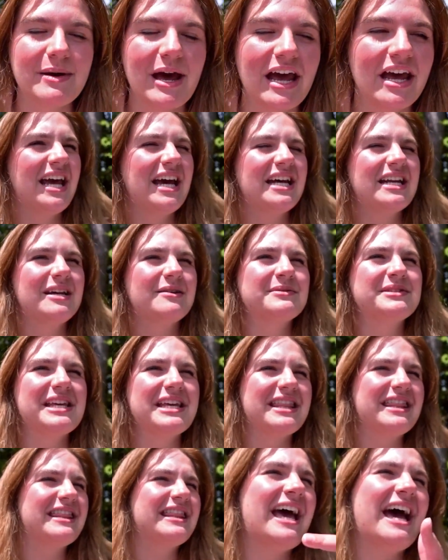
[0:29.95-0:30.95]
May. And I was
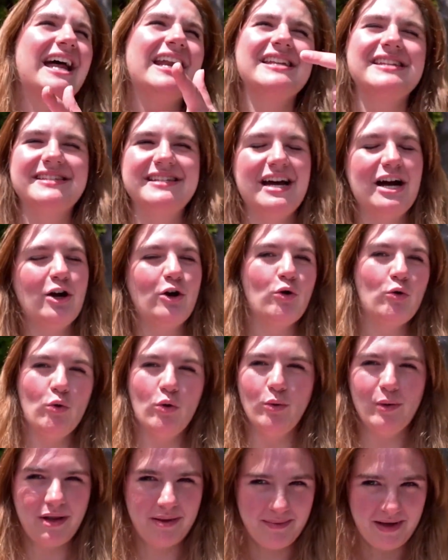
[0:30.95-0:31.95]
like, that is not
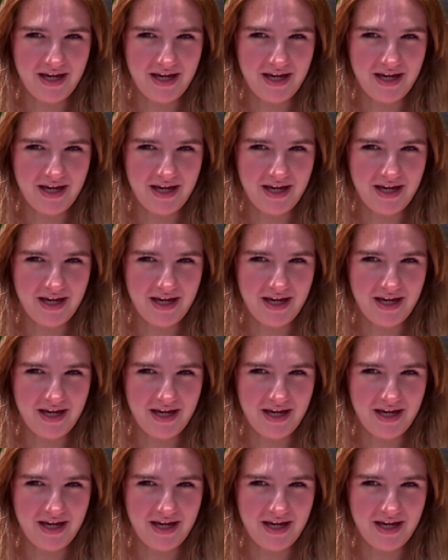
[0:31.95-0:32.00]
cool with